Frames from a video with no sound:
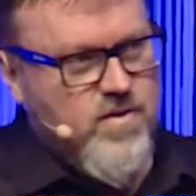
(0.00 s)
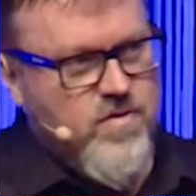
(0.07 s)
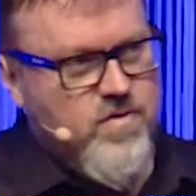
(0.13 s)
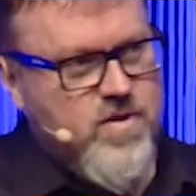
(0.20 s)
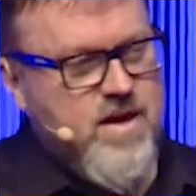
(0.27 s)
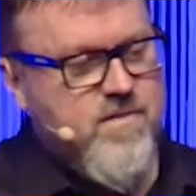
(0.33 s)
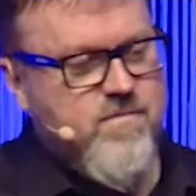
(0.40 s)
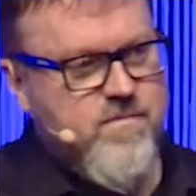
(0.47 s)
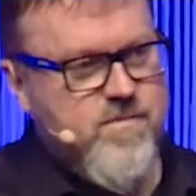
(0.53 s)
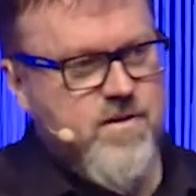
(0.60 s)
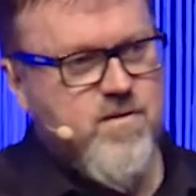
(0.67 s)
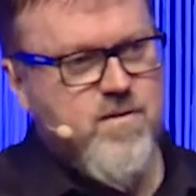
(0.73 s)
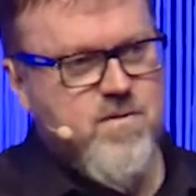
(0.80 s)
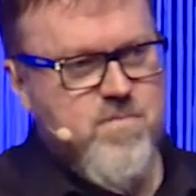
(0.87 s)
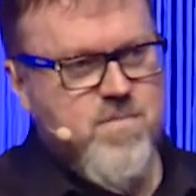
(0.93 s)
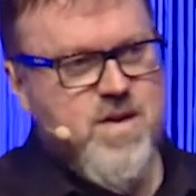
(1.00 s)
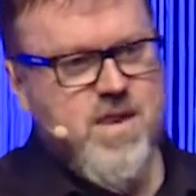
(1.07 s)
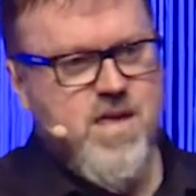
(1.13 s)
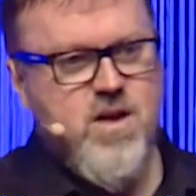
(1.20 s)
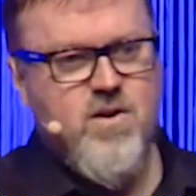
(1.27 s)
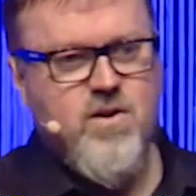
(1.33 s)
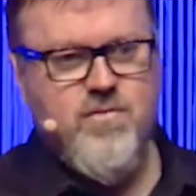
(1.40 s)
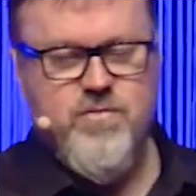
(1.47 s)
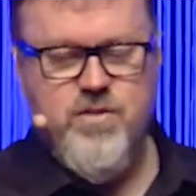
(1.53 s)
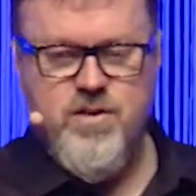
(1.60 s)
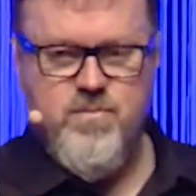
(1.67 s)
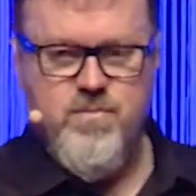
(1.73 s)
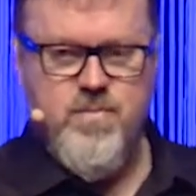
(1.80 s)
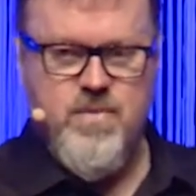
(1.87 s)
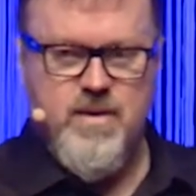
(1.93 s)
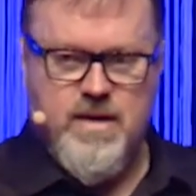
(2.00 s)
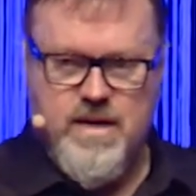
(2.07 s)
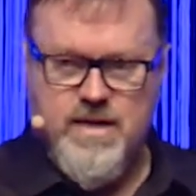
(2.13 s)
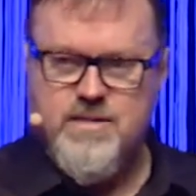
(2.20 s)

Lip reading: that very many of them are